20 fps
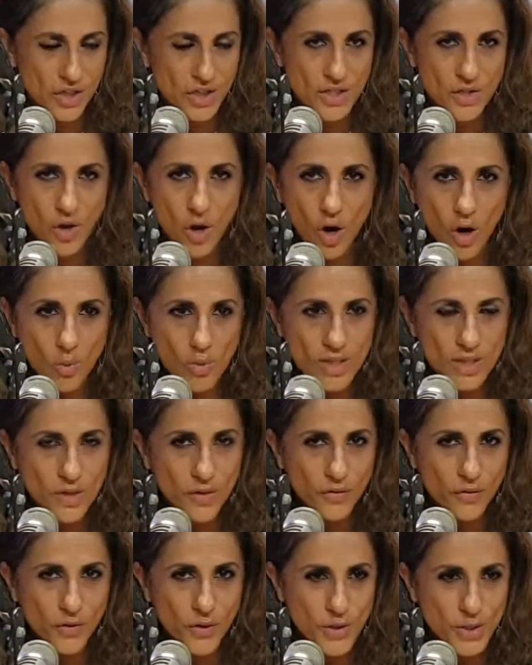She's always
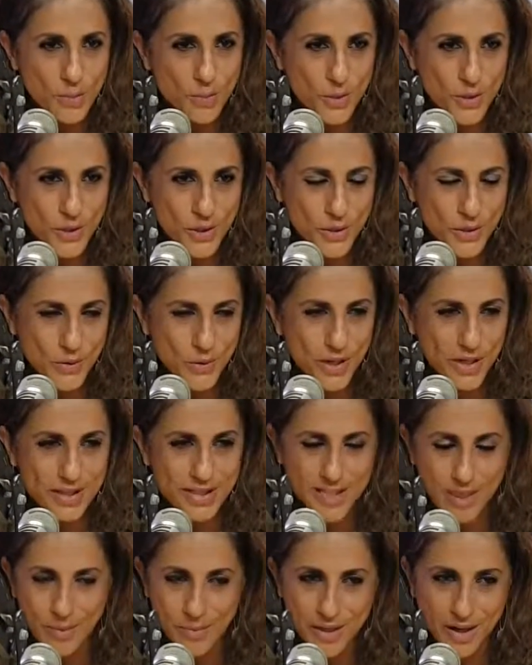the first person to
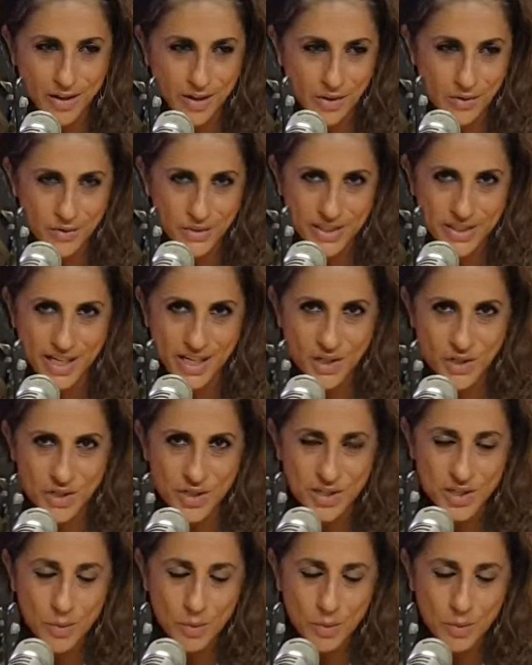accept our invitation.